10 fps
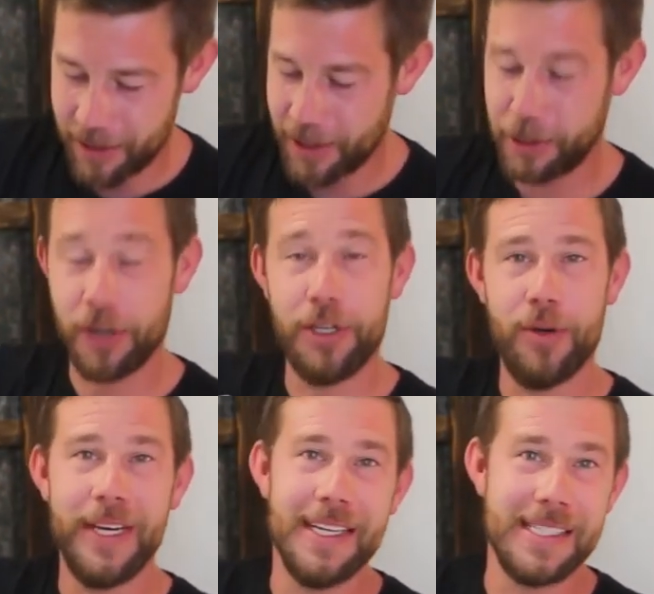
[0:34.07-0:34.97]
here I'll show
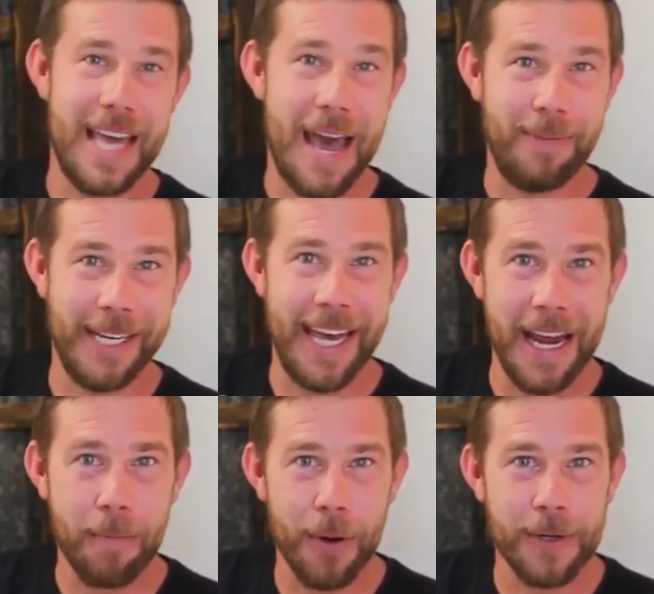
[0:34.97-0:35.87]
you is Happy
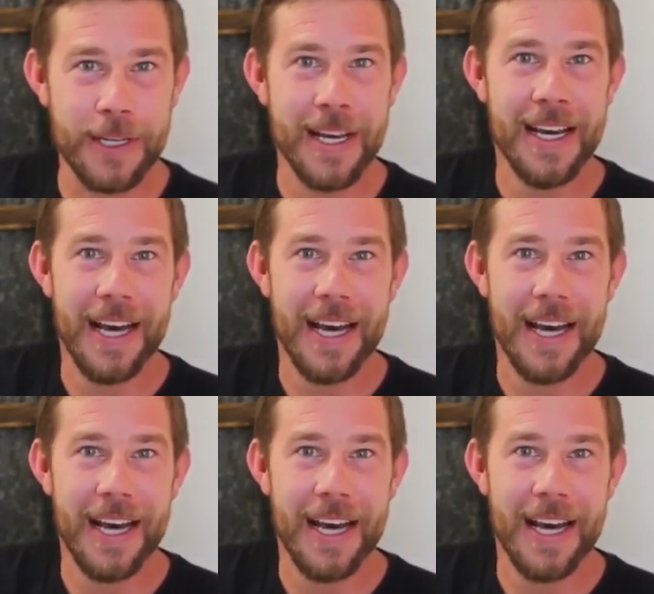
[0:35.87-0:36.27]
Campers.